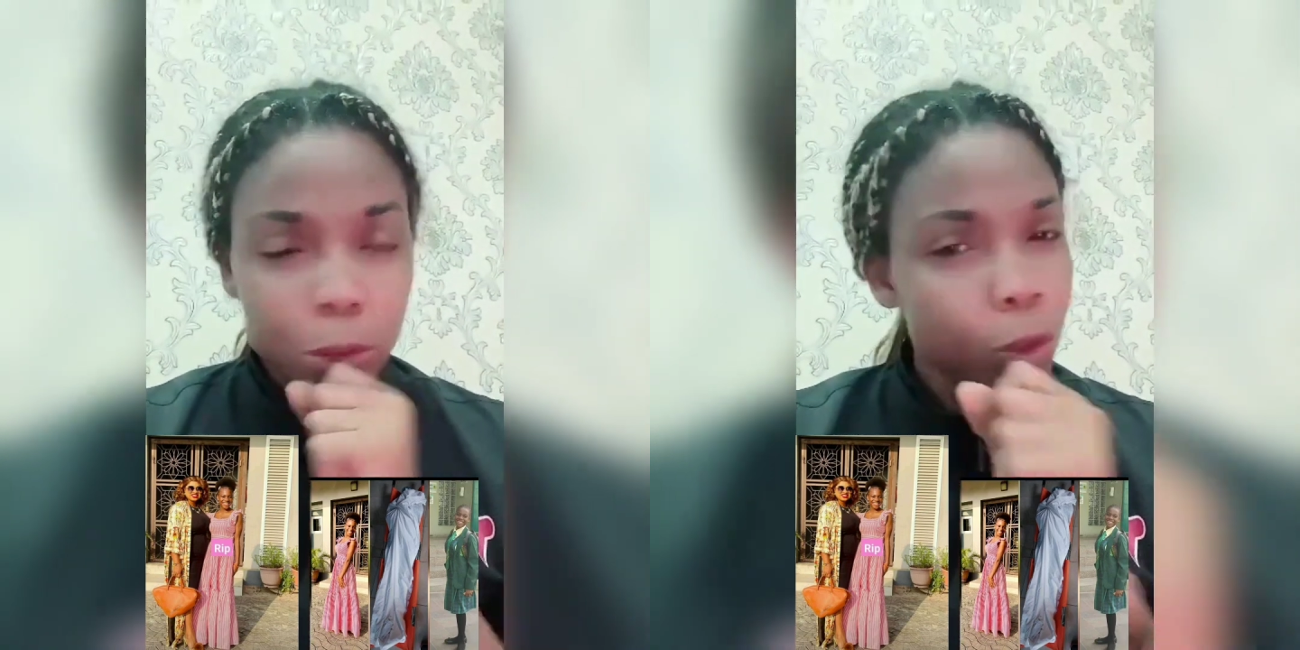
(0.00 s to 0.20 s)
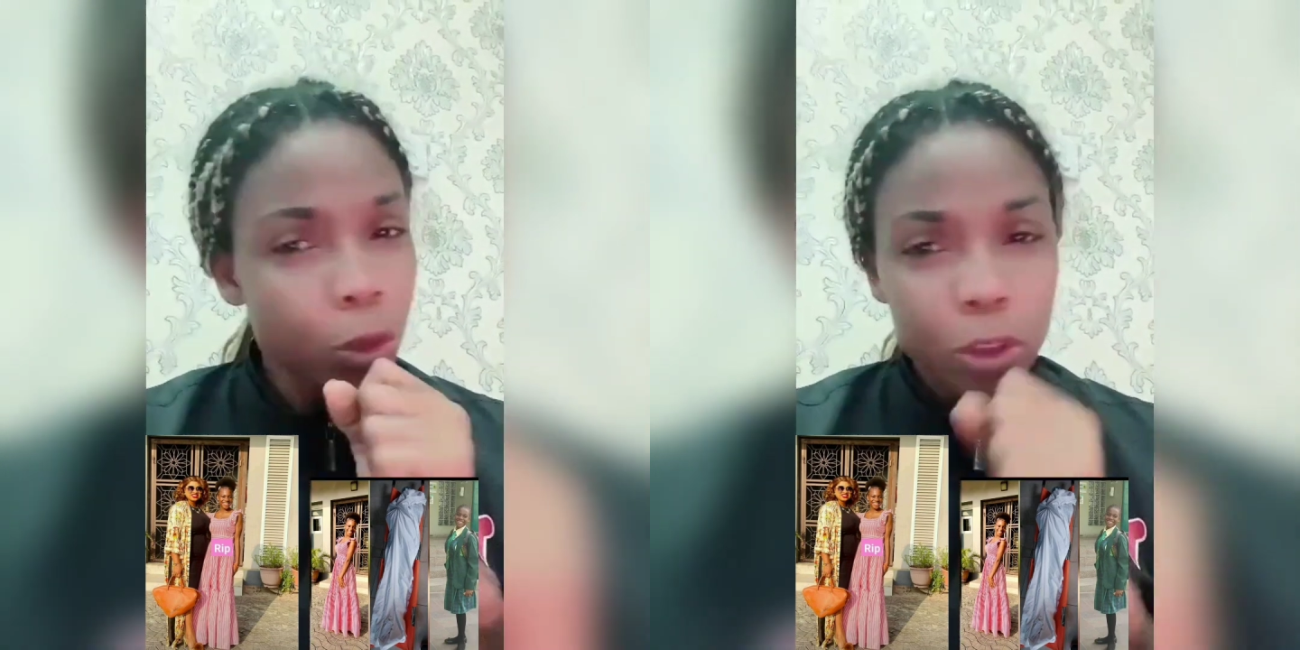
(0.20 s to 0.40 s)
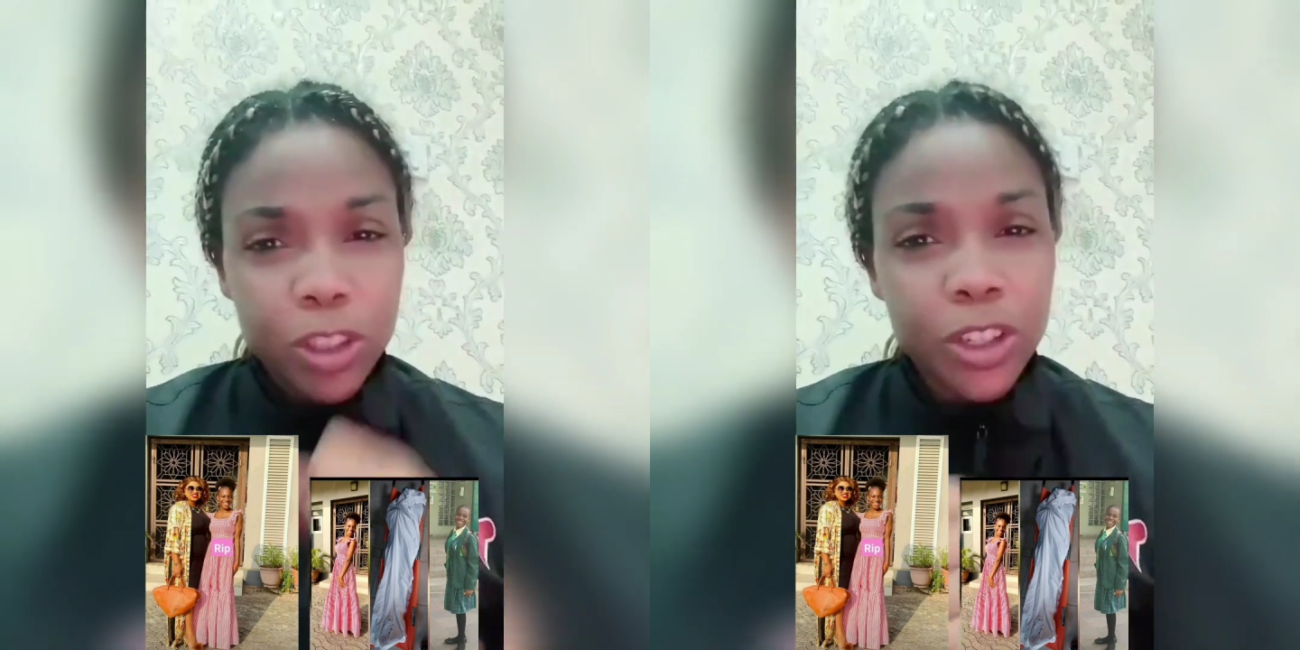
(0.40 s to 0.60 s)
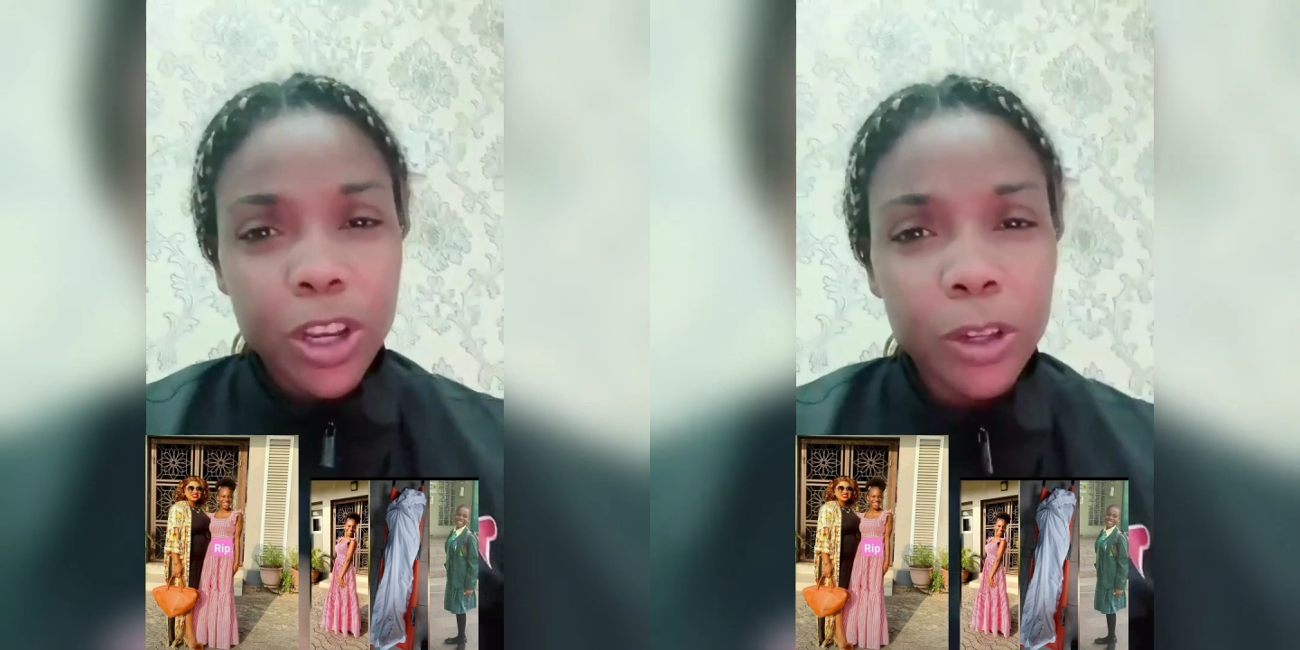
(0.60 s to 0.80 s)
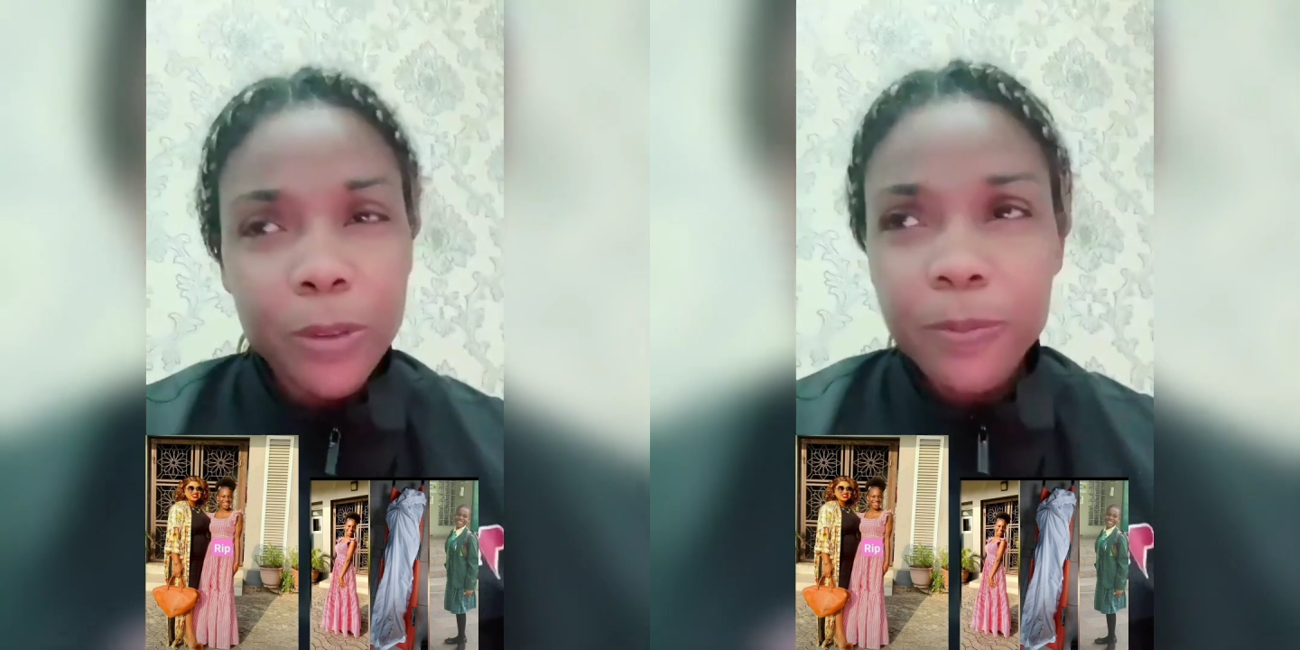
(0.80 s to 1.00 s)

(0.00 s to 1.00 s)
to lose a child.